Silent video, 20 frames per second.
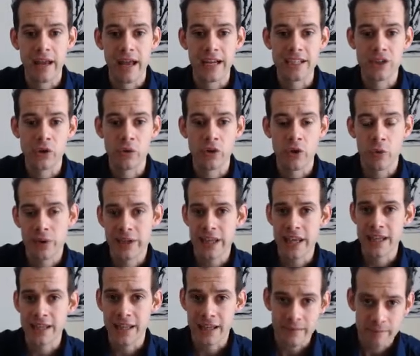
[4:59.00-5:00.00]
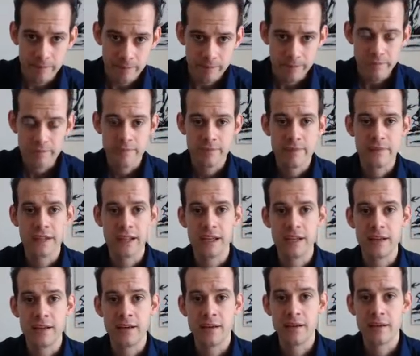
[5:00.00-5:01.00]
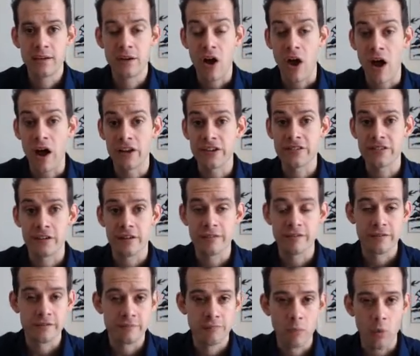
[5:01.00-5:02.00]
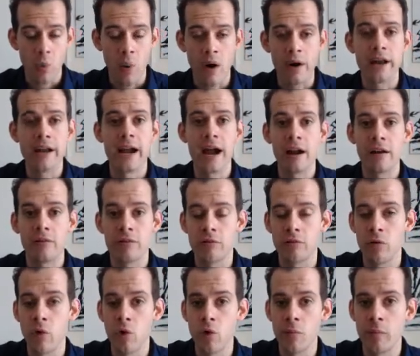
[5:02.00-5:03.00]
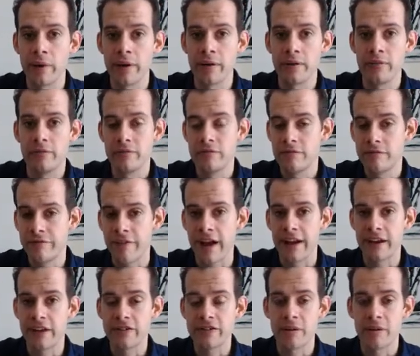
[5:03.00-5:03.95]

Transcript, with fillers: And so you would think that the cost of walking out of the room and finding